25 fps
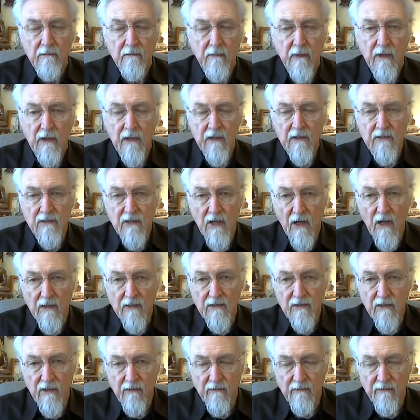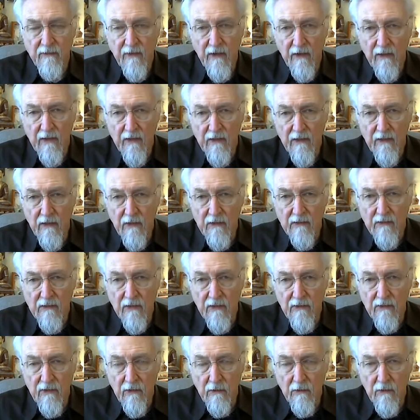but it's also very good
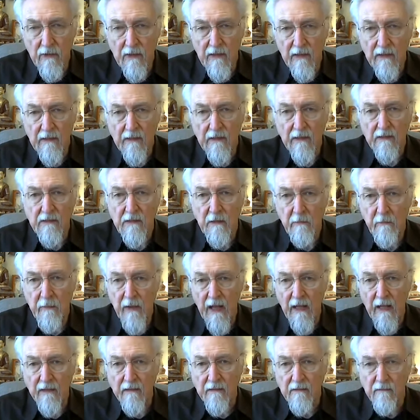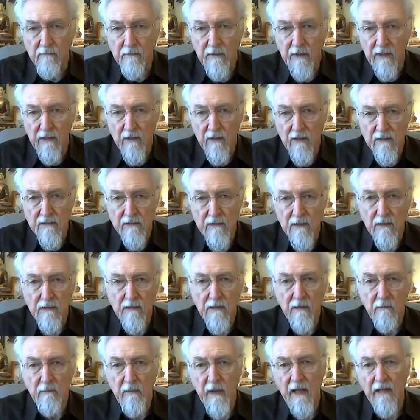to do it in the Tibetan because the
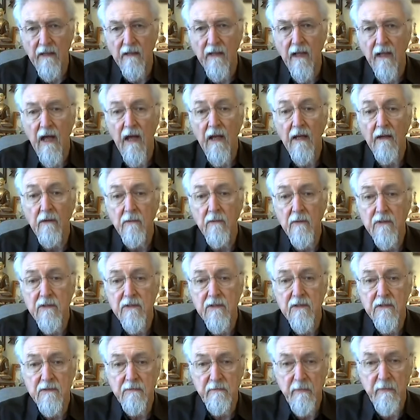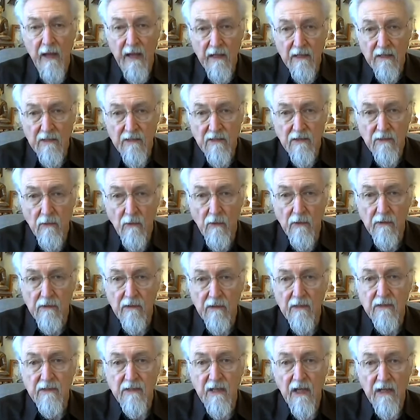Tibetan language is based on
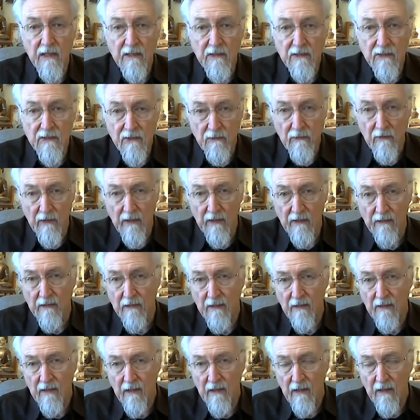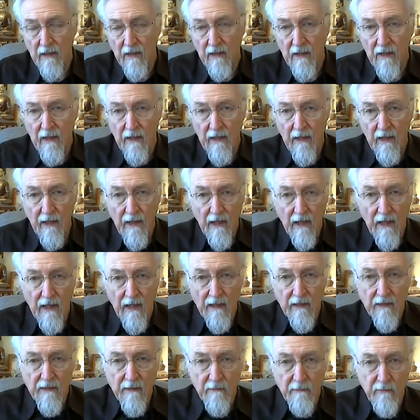the Sanskrit.
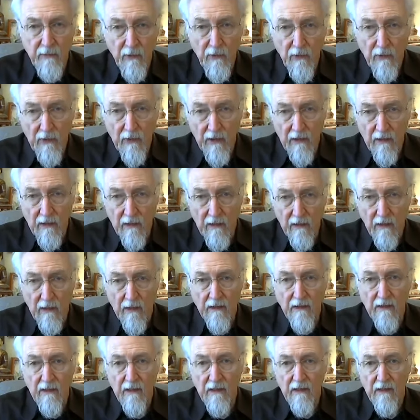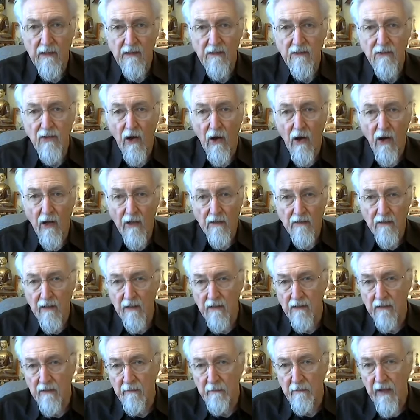And the Buddha indeed taught
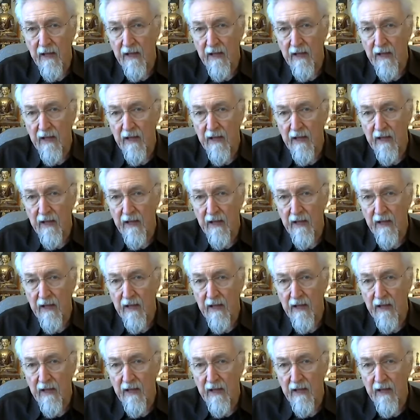in the